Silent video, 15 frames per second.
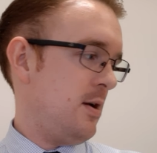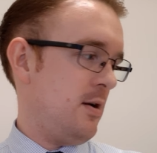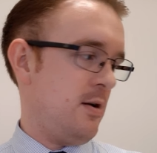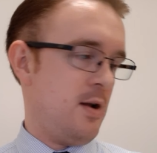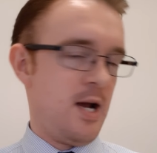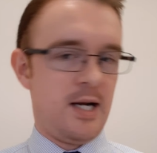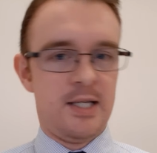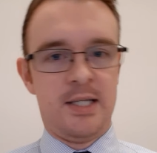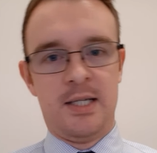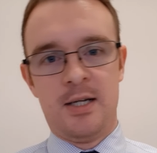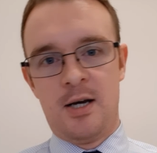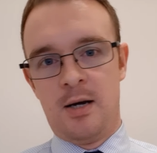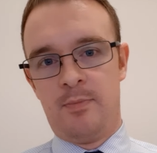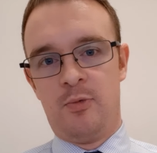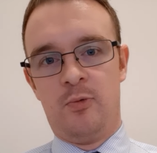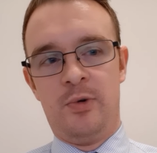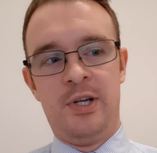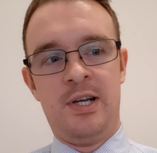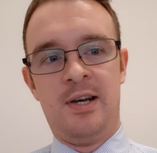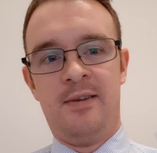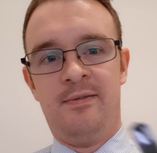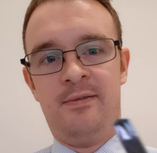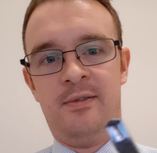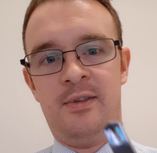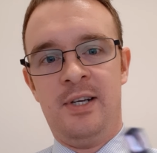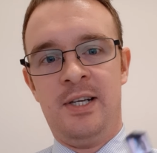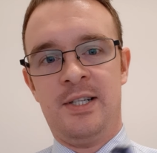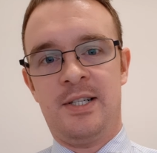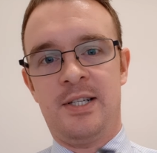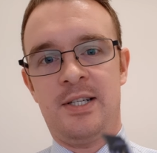Next up, we have
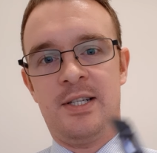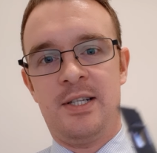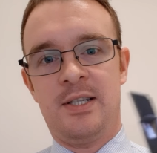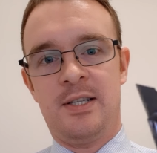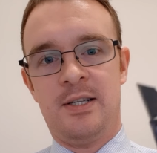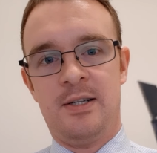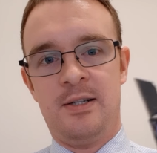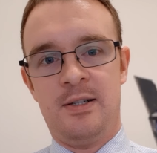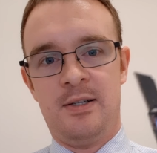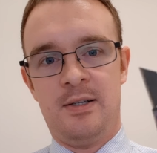this.